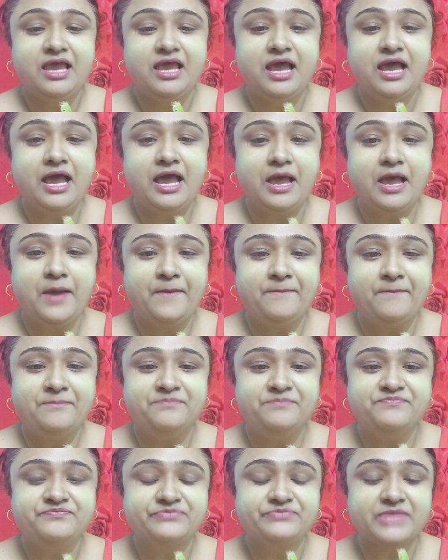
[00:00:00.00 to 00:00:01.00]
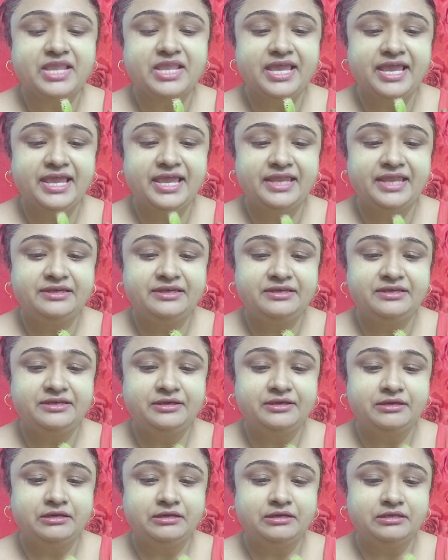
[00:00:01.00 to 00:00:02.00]

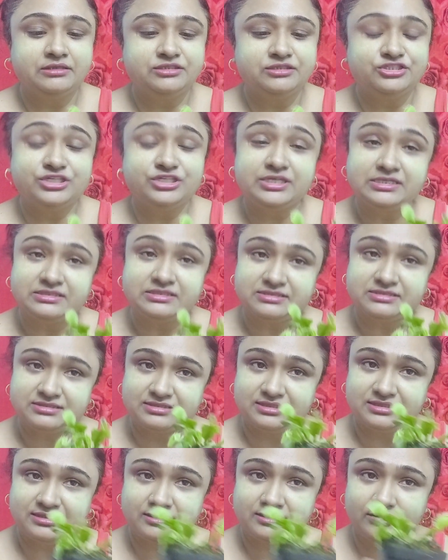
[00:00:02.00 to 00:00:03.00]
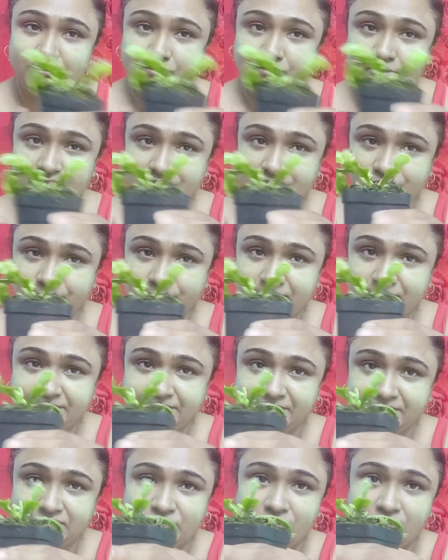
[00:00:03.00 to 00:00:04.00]
and she's what you
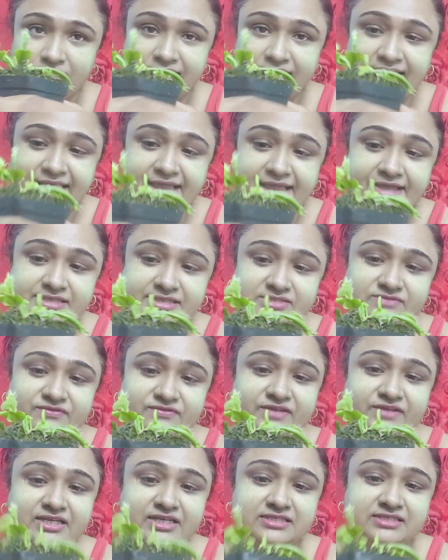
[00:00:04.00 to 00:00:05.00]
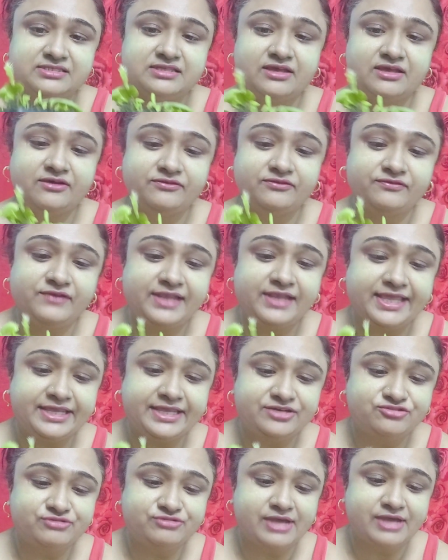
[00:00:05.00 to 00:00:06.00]
people call as Venus a
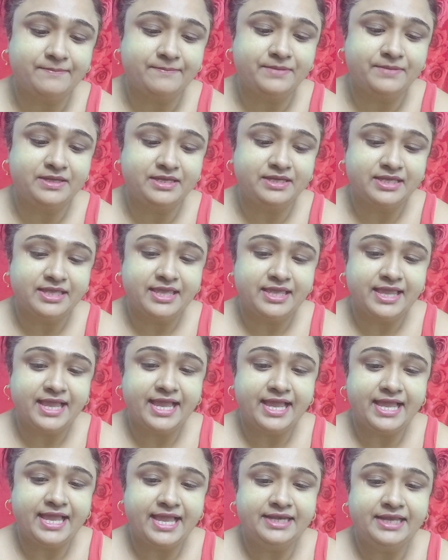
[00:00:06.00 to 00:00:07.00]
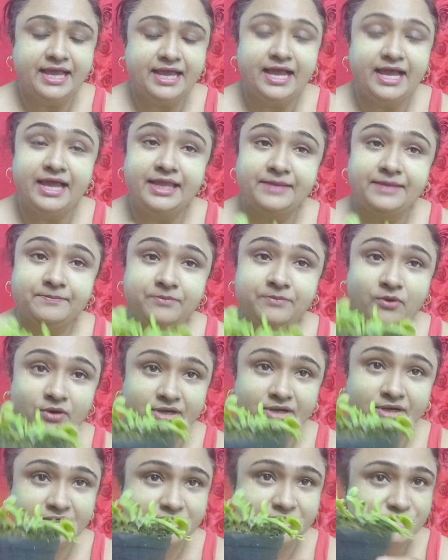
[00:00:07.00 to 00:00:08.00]
flytrap. And I
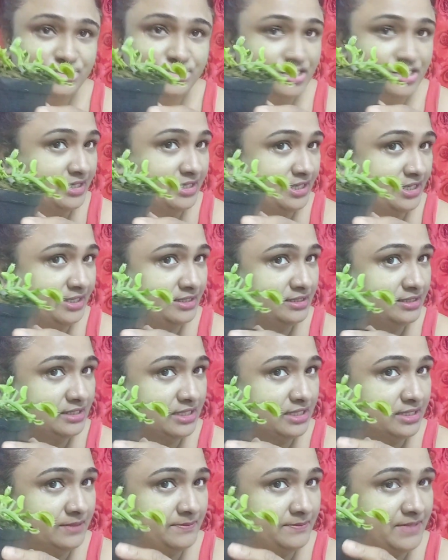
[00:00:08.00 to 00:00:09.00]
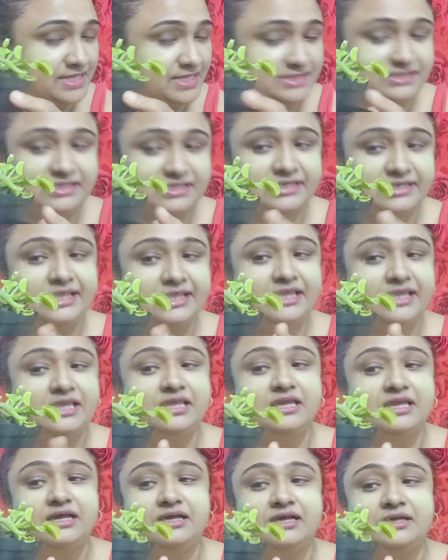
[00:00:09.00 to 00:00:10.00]
bought it in Chennai.
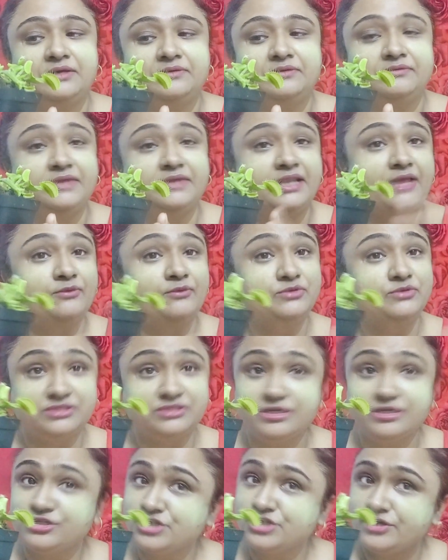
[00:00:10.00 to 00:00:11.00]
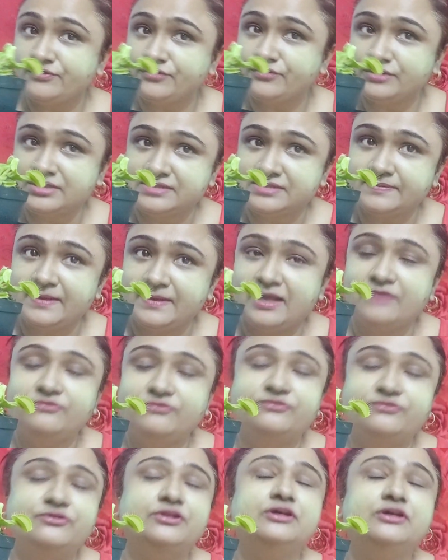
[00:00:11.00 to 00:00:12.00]
Amazingly, when I was searching for this
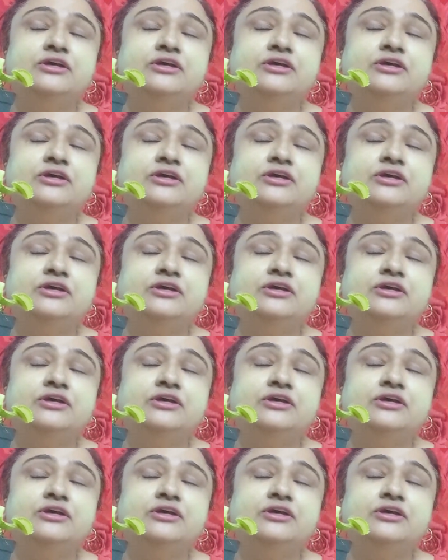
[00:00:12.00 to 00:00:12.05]
plant for